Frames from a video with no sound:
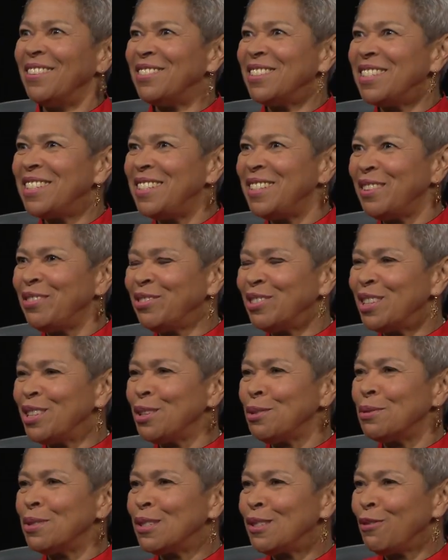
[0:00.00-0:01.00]
it was different.
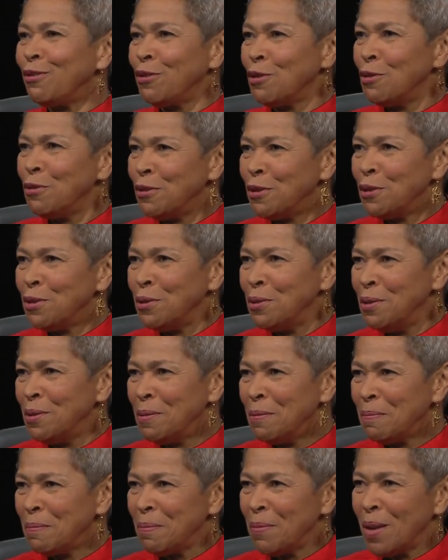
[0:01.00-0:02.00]
There was fufu
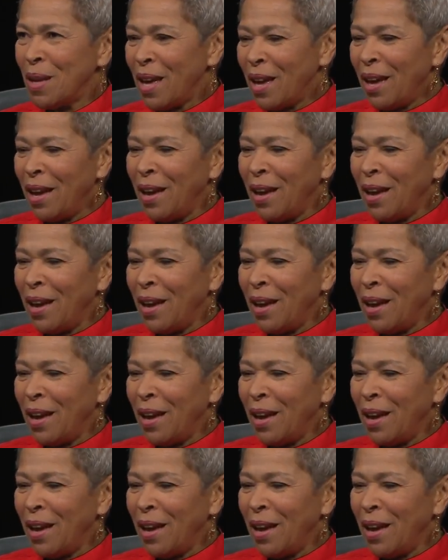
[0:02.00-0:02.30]
uh-huh.